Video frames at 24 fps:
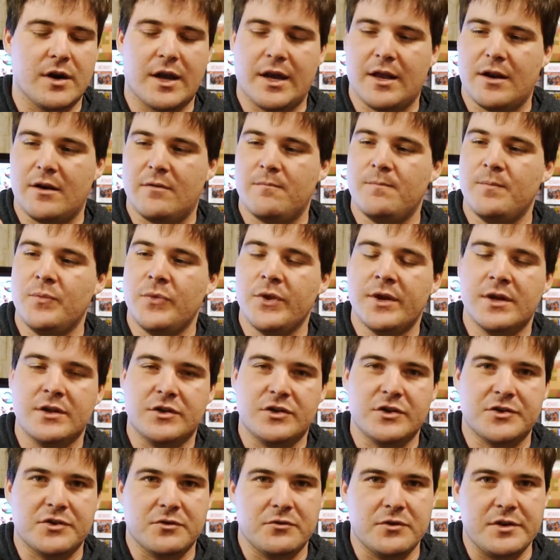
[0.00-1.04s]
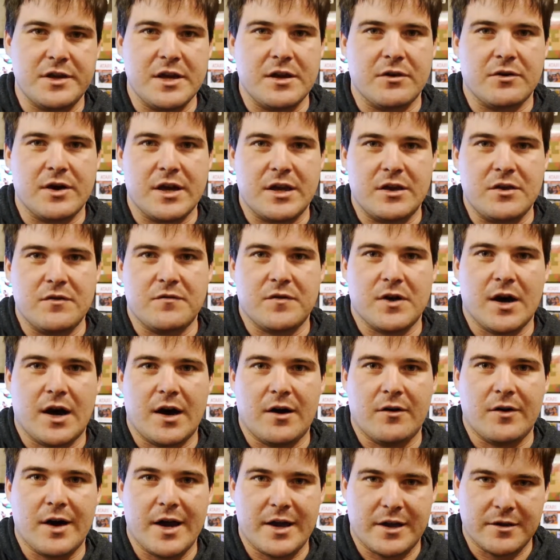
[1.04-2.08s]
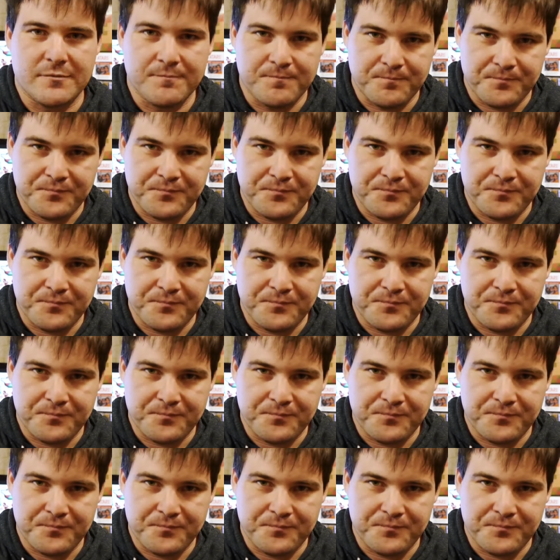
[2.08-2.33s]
and just looking like you've got like,